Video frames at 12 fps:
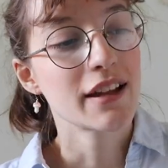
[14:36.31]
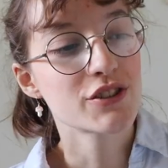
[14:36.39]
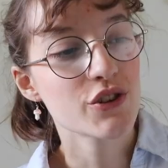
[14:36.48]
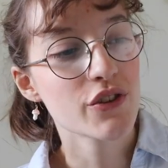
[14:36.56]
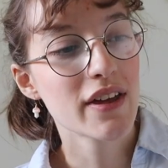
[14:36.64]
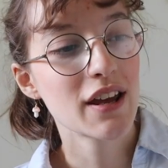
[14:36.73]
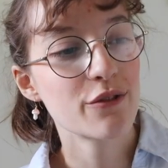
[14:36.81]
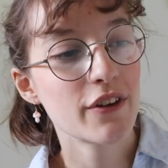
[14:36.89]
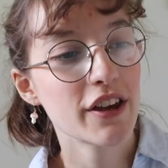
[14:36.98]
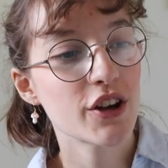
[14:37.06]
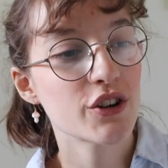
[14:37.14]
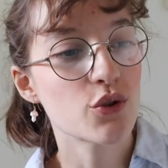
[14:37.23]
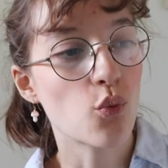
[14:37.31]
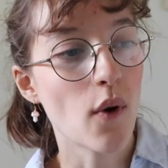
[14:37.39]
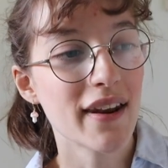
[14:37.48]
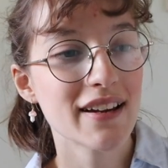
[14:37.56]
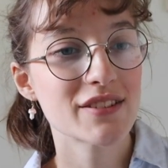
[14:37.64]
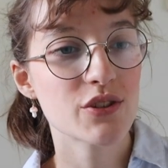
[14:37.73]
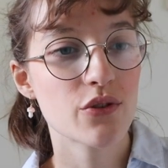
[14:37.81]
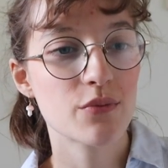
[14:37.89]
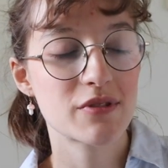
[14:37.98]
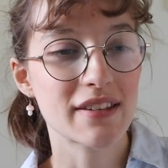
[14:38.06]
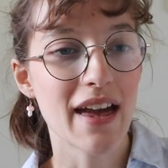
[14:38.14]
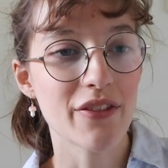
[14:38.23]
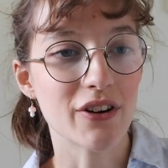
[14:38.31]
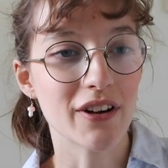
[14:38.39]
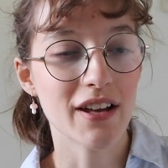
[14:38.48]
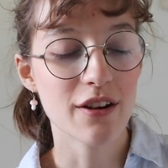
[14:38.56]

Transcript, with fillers: And so then I figured when I sew them together,